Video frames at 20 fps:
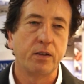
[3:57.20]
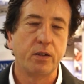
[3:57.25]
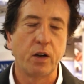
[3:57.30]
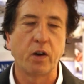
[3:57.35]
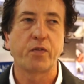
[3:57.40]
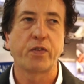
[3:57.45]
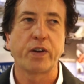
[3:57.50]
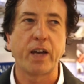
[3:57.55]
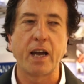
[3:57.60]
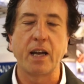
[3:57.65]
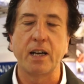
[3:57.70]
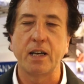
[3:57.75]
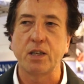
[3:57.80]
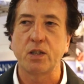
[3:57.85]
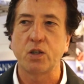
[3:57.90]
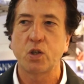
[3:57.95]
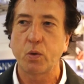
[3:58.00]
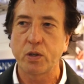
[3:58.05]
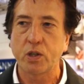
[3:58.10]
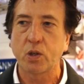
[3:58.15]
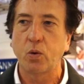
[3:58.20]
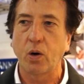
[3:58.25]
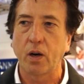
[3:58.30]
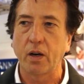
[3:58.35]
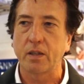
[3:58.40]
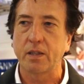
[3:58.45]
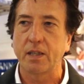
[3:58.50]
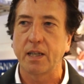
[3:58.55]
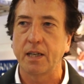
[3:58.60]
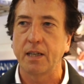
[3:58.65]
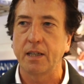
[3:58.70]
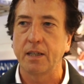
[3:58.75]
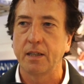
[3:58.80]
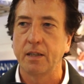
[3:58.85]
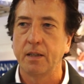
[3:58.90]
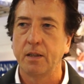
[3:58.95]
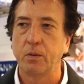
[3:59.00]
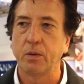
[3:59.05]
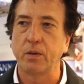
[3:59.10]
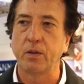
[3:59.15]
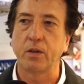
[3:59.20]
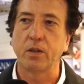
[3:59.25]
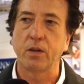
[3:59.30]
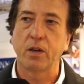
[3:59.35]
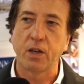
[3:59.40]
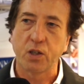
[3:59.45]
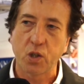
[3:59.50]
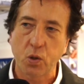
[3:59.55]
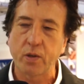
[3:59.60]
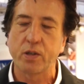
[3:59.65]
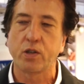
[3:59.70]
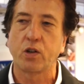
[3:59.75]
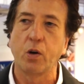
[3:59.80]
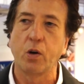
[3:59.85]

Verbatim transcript: not forgetting its Swiss quality with a, a Swiss